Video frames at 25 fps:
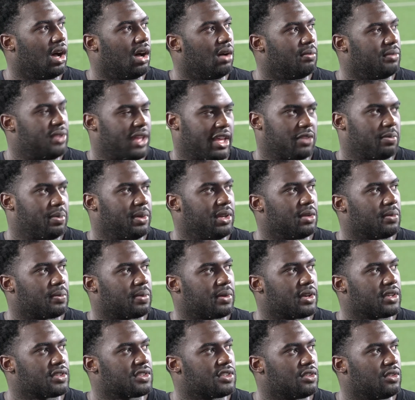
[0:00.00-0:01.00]
That's been
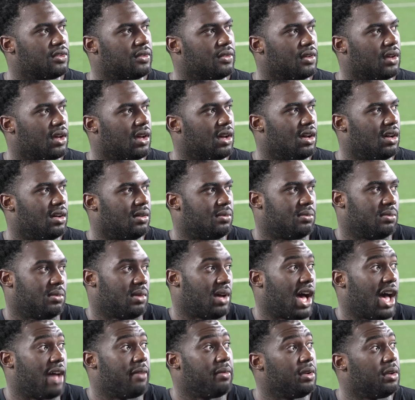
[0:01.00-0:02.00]
impressive.
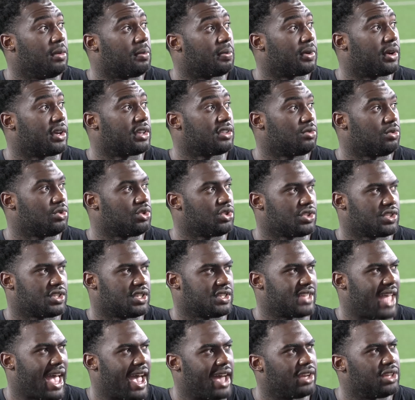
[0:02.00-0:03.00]
I've been impressed with just
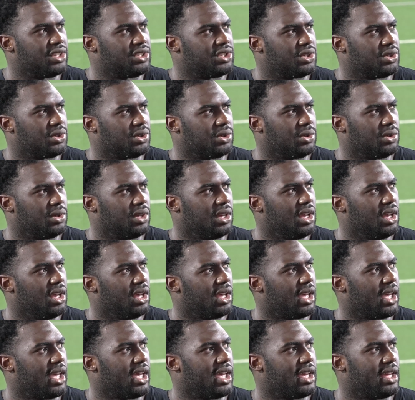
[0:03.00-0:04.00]
his attitude
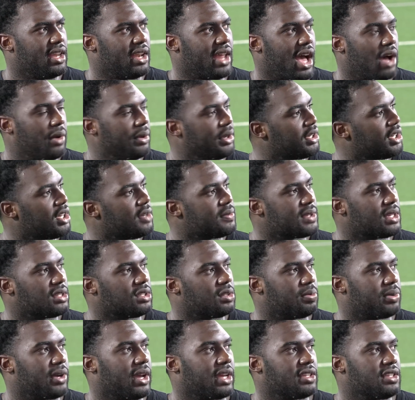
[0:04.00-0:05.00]
and how he comes out to
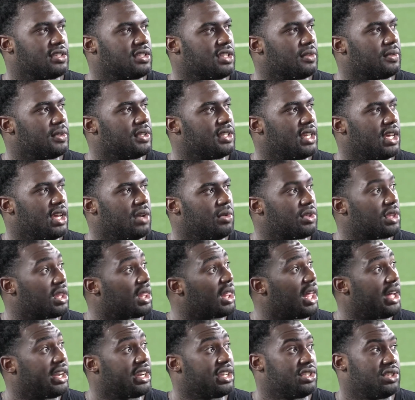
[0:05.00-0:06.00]
practice every day with a
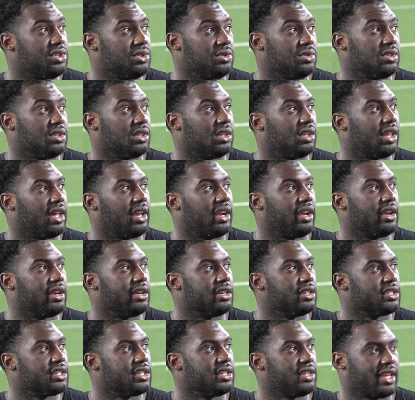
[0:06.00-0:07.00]
lot of juice and a lot of energy.